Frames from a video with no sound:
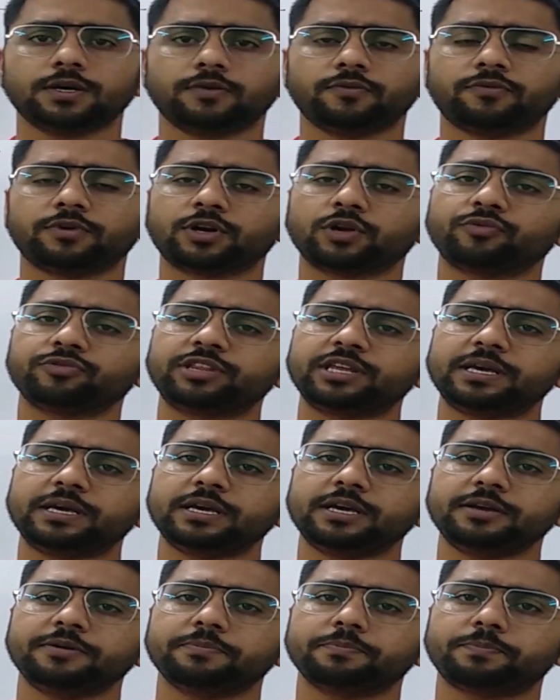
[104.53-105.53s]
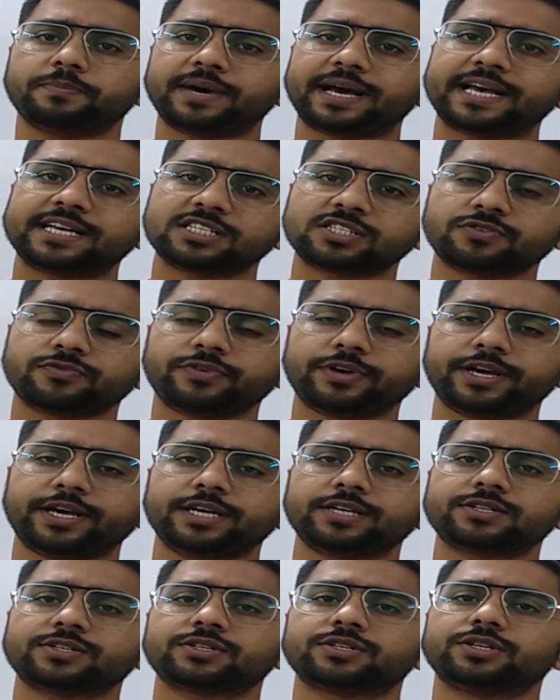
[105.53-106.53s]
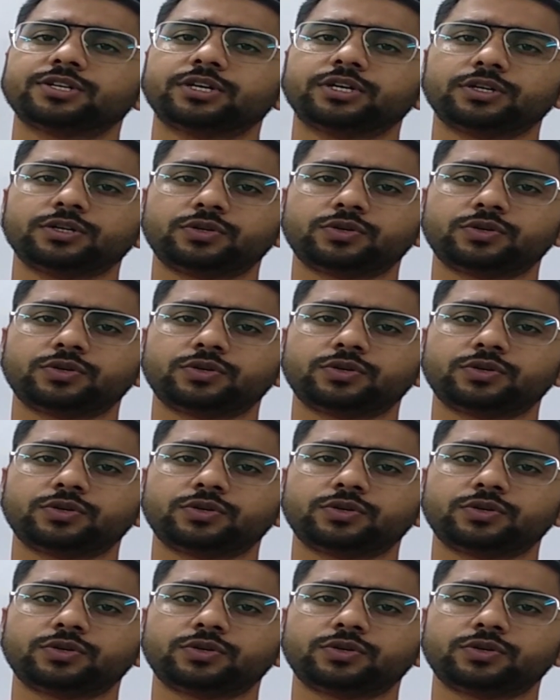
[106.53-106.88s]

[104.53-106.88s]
One of the best ways